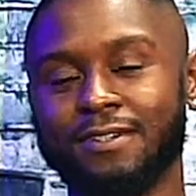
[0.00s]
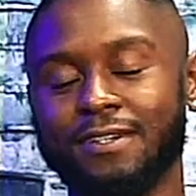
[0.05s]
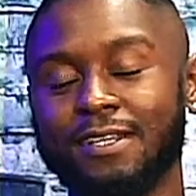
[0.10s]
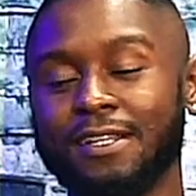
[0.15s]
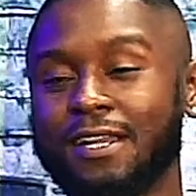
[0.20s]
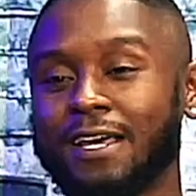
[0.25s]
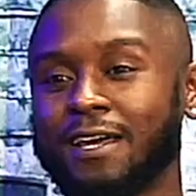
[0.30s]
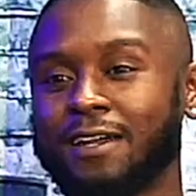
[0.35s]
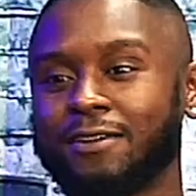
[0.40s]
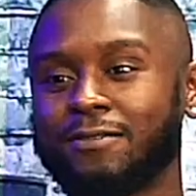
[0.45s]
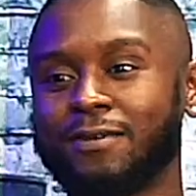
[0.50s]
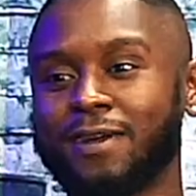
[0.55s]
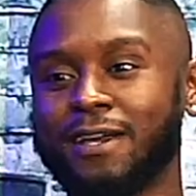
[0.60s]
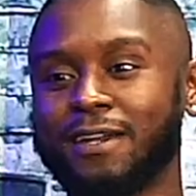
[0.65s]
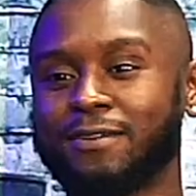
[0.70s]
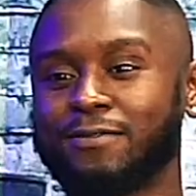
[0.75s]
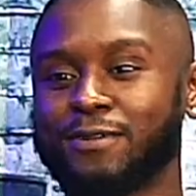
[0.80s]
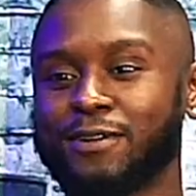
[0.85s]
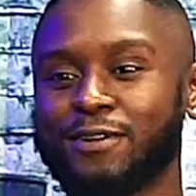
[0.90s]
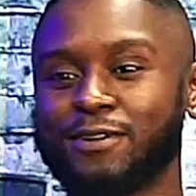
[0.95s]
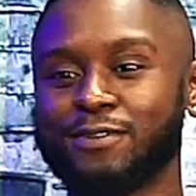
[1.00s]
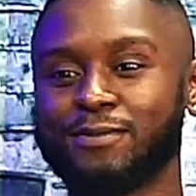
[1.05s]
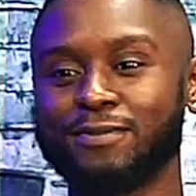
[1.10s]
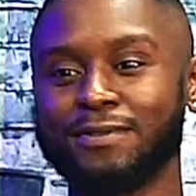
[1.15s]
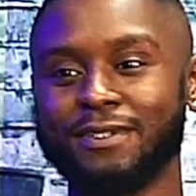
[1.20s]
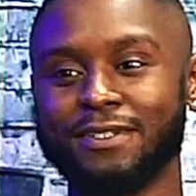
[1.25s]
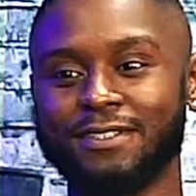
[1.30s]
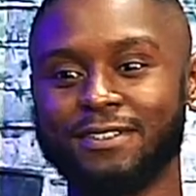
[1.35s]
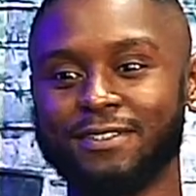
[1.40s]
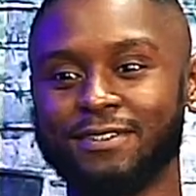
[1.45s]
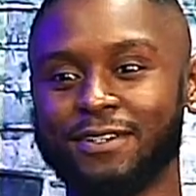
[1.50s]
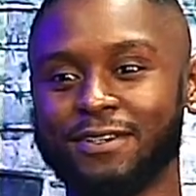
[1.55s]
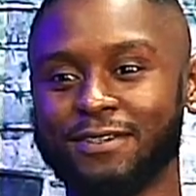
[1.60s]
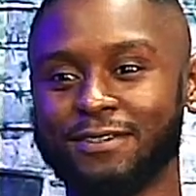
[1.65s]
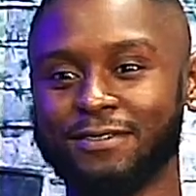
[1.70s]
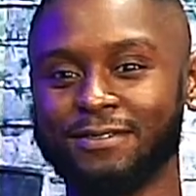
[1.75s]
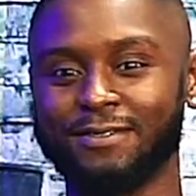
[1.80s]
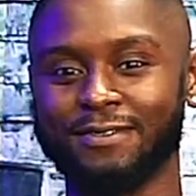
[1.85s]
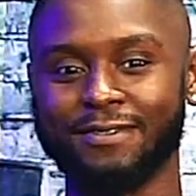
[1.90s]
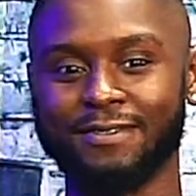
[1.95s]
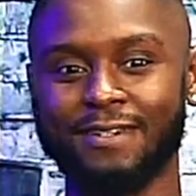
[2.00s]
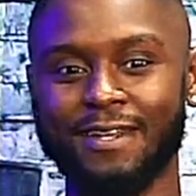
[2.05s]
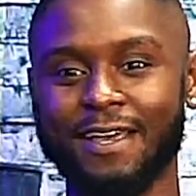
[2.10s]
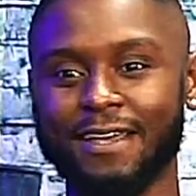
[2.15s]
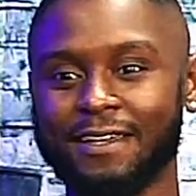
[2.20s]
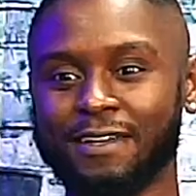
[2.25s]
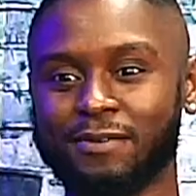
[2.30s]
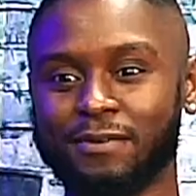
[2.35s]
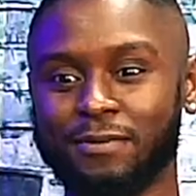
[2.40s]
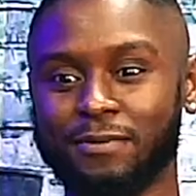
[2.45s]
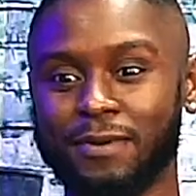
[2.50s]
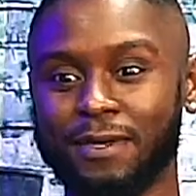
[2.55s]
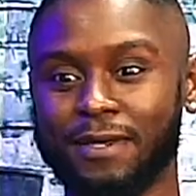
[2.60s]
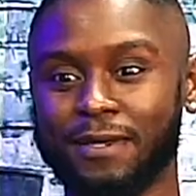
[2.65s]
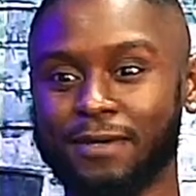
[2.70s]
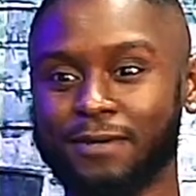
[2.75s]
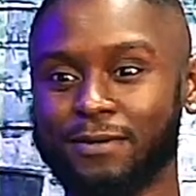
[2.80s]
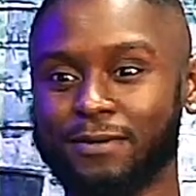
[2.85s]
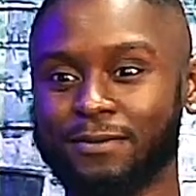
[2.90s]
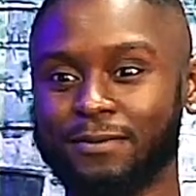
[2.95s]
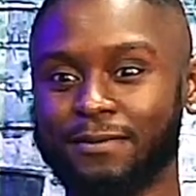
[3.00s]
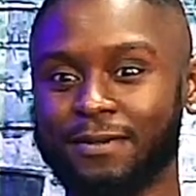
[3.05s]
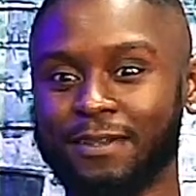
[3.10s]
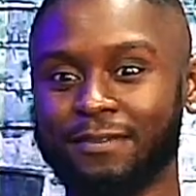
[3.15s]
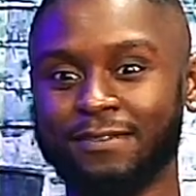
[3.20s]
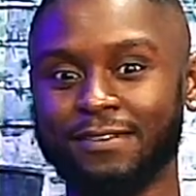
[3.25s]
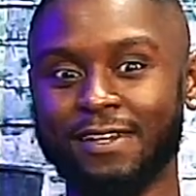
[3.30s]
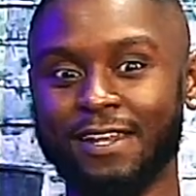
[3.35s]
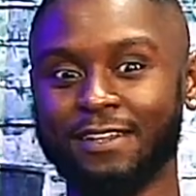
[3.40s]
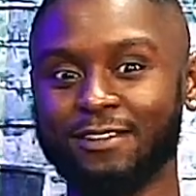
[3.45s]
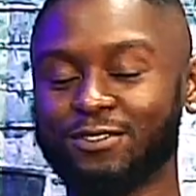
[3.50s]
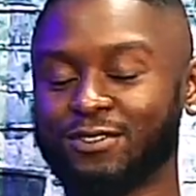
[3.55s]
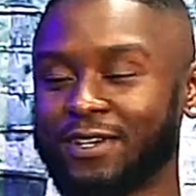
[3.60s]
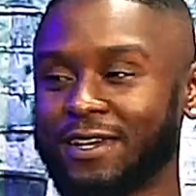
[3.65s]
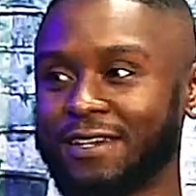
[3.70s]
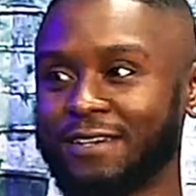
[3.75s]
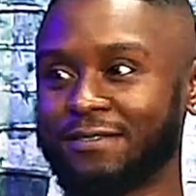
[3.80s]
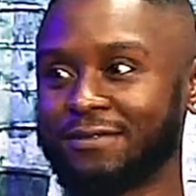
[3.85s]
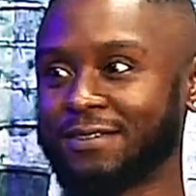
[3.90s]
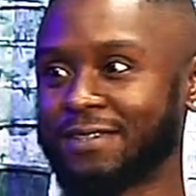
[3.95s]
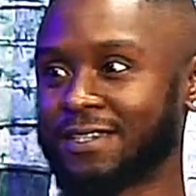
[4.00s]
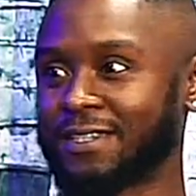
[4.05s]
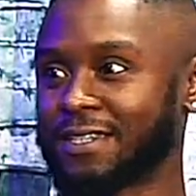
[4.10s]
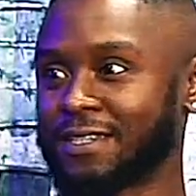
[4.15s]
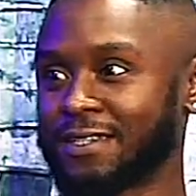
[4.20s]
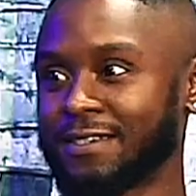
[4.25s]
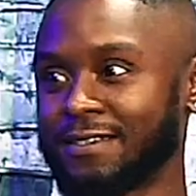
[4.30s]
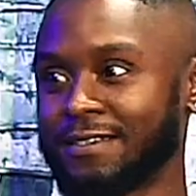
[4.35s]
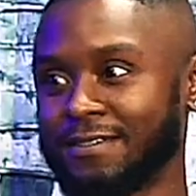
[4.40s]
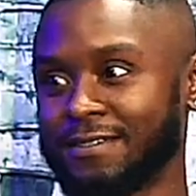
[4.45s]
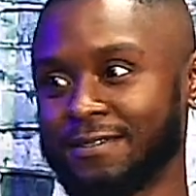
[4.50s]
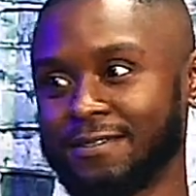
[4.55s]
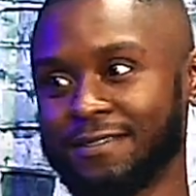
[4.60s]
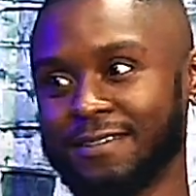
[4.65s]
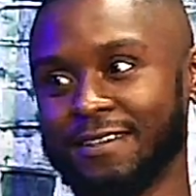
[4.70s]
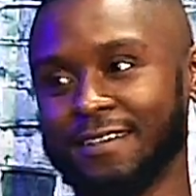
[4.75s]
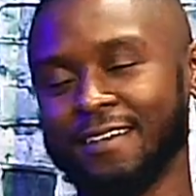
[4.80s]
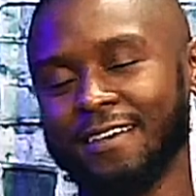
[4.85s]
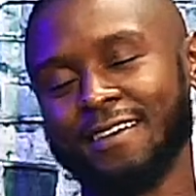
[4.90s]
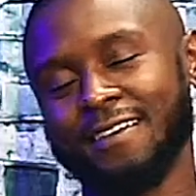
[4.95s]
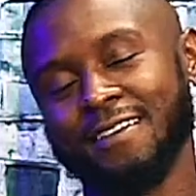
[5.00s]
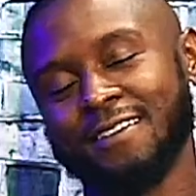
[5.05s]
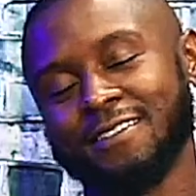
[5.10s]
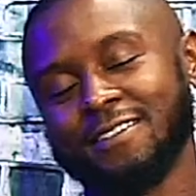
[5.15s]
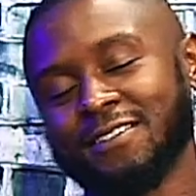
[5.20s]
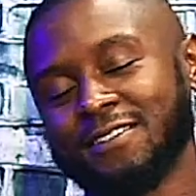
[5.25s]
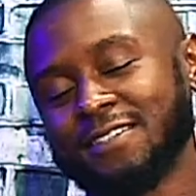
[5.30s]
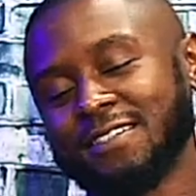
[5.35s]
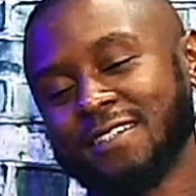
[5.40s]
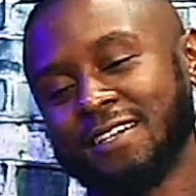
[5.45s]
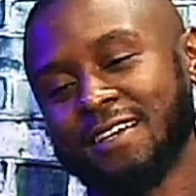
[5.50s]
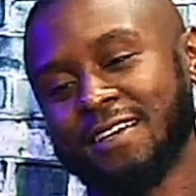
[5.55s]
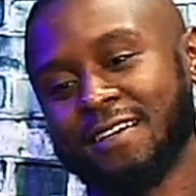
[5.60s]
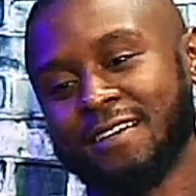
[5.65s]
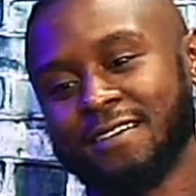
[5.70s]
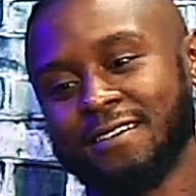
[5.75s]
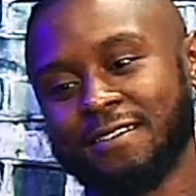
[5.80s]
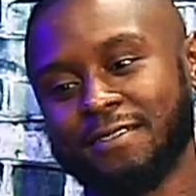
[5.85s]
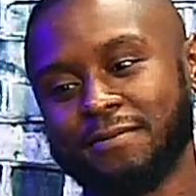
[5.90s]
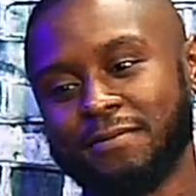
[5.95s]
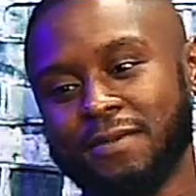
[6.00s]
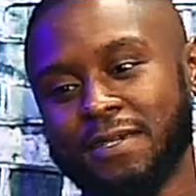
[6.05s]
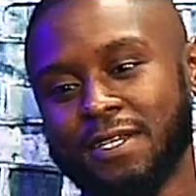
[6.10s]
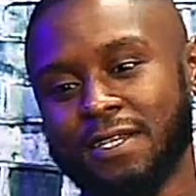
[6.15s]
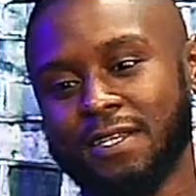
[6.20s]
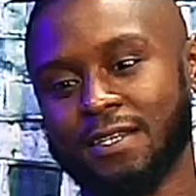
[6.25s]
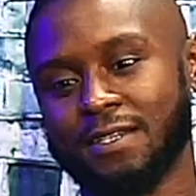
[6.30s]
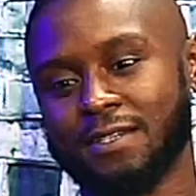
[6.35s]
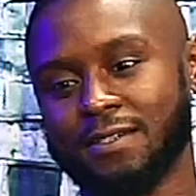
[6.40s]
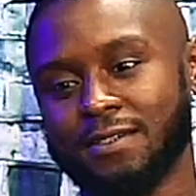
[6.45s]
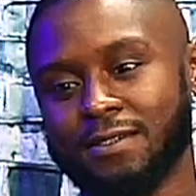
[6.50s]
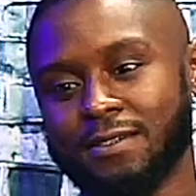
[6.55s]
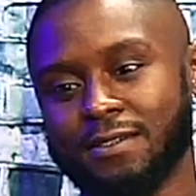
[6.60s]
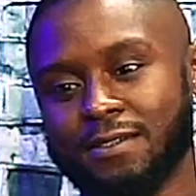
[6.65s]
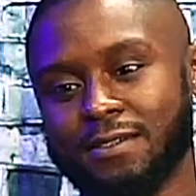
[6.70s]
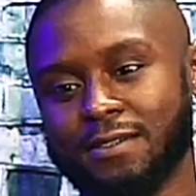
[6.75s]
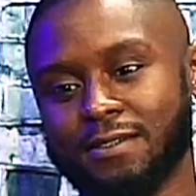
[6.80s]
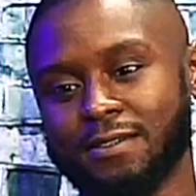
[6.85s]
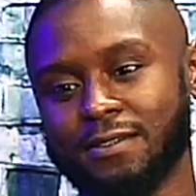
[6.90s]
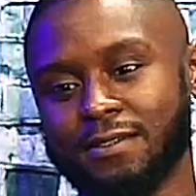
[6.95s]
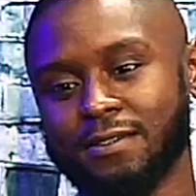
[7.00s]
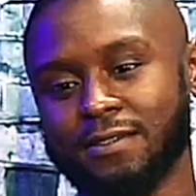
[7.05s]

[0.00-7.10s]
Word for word: a lot of right and wrong, but you know, not coming back home, they feel like you traded for the team. So it's like, man, uh,